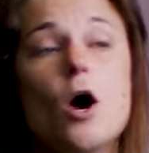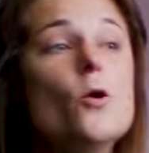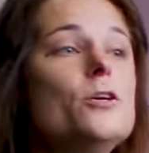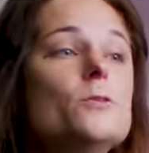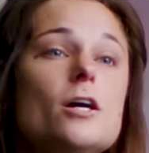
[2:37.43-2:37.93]
Oh,
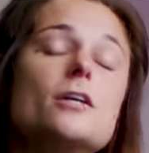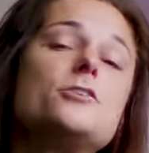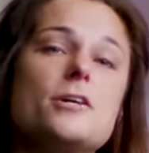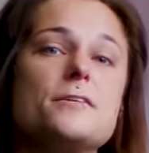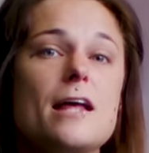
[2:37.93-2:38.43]
you look
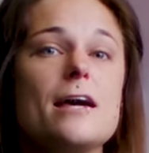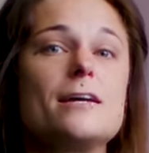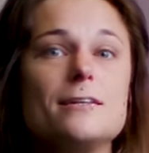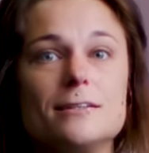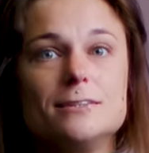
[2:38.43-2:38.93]
just like
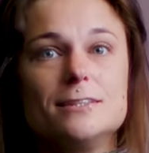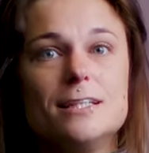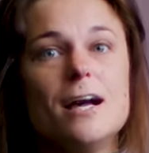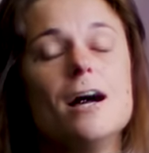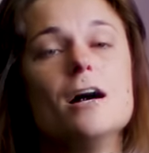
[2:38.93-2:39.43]

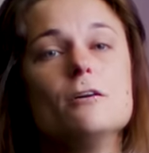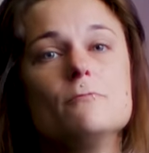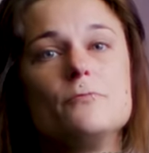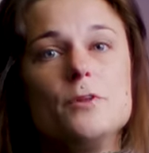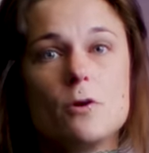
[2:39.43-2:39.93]

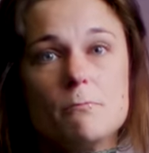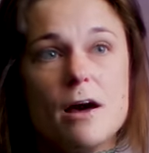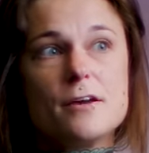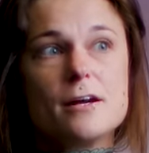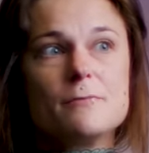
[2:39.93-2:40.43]
your
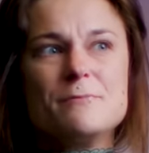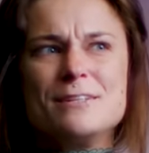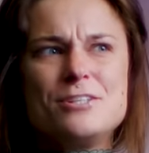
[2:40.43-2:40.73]
mother.